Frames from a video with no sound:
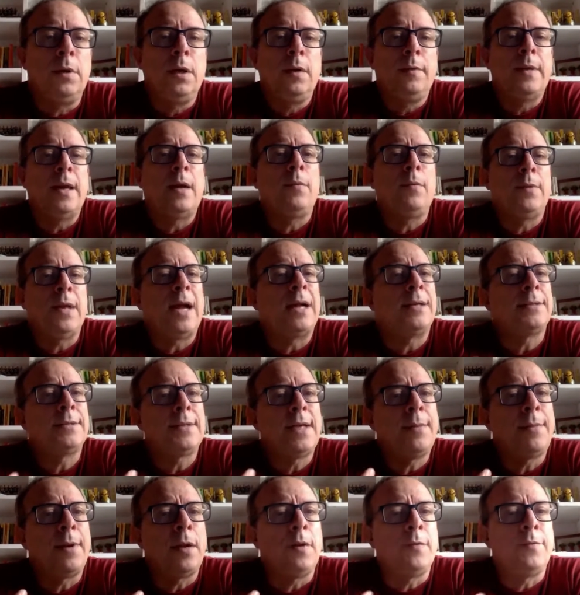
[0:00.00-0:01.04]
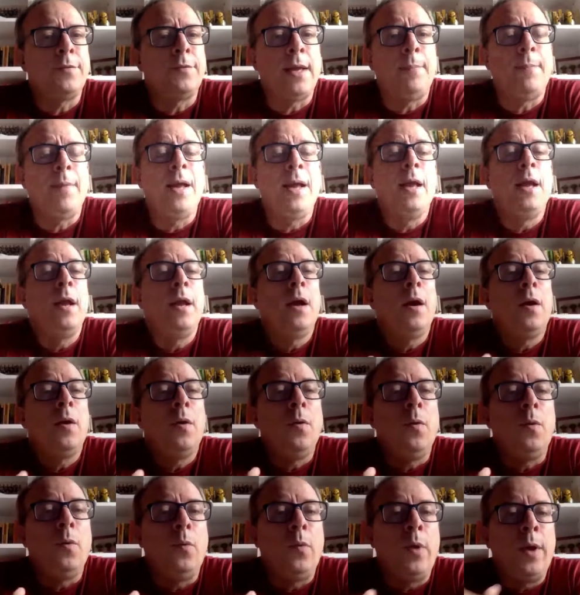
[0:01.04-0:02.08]
There are several of them.
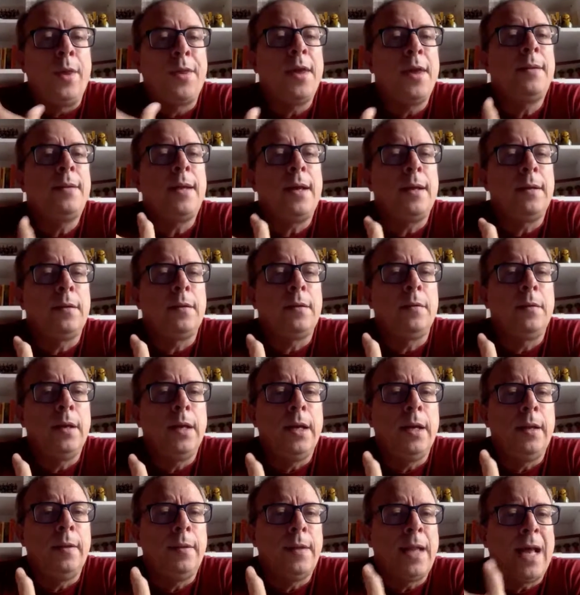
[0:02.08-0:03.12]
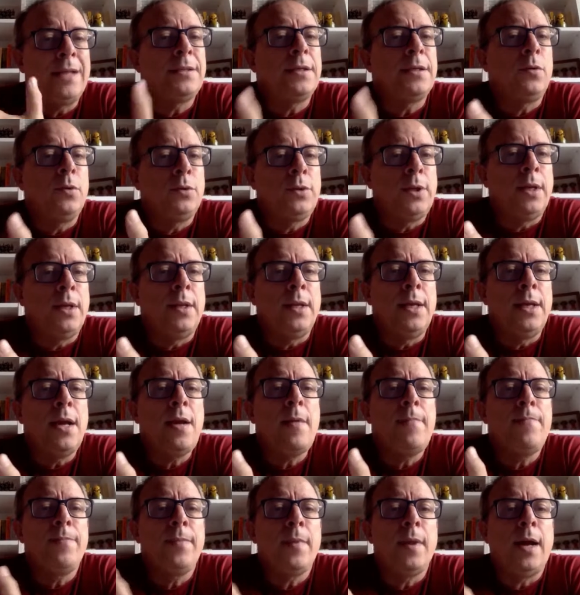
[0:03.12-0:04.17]
We think that that's a good idea,
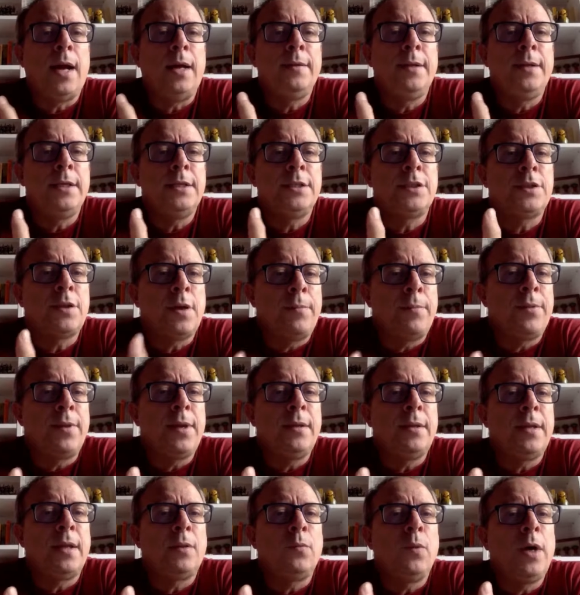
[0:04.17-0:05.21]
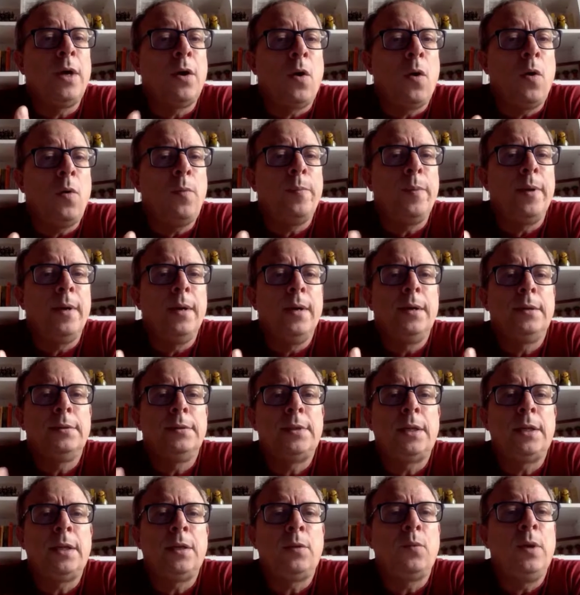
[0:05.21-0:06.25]
and this is something that we hope
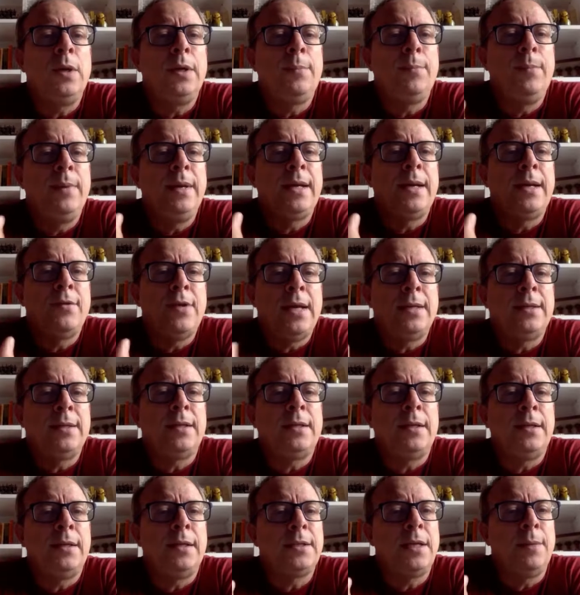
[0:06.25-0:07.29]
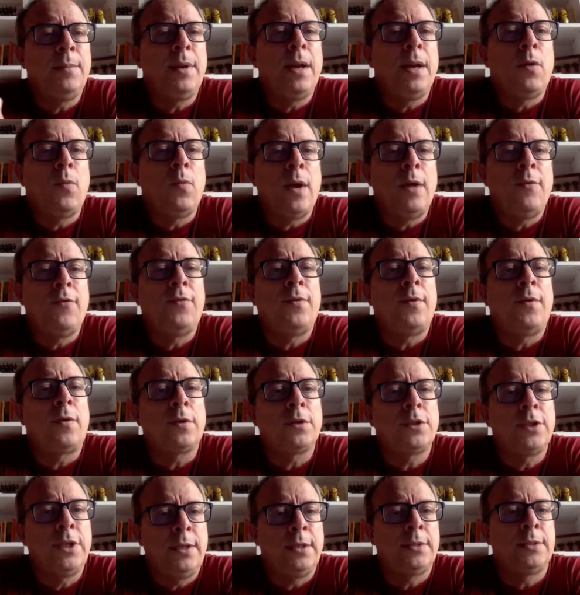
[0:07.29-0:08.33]
that it will be created in a similar way for
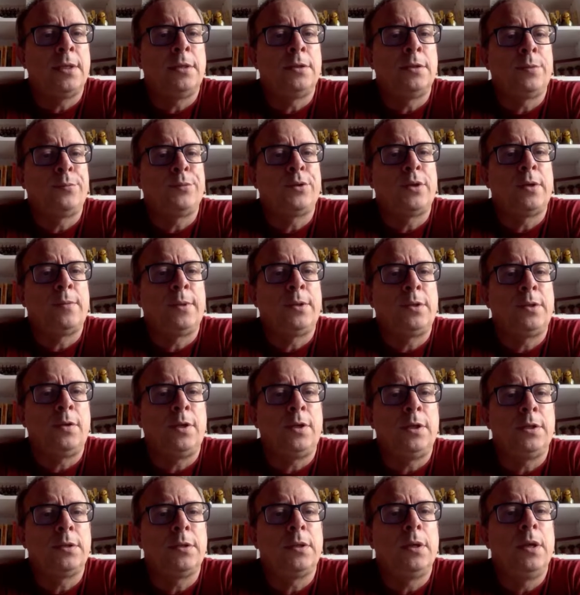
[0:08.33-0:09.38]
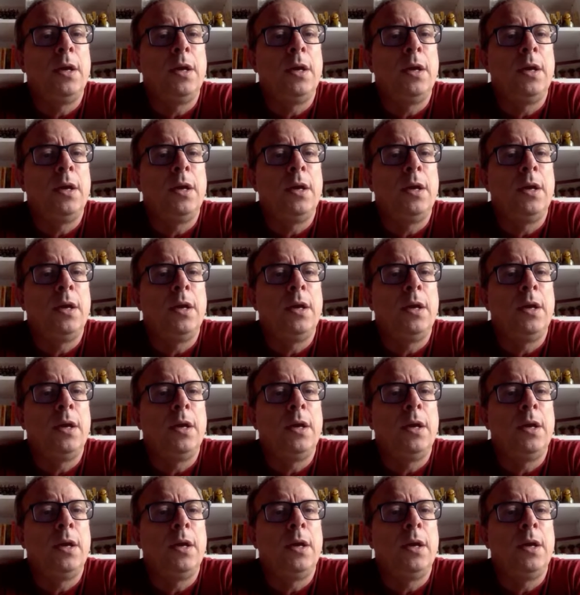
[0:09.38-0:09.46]
citizens observatories.